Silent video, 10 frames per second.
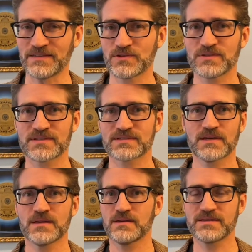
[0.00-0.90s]
to this
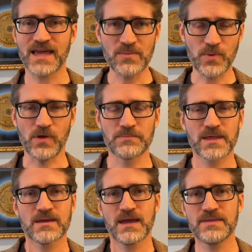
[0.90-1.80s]
temple,
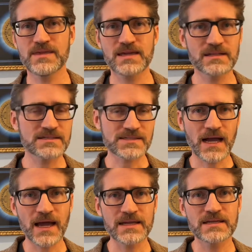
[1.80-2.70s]
and they get
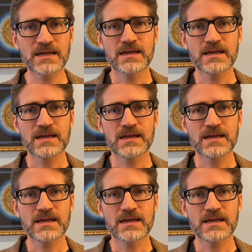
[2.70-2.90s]
inside,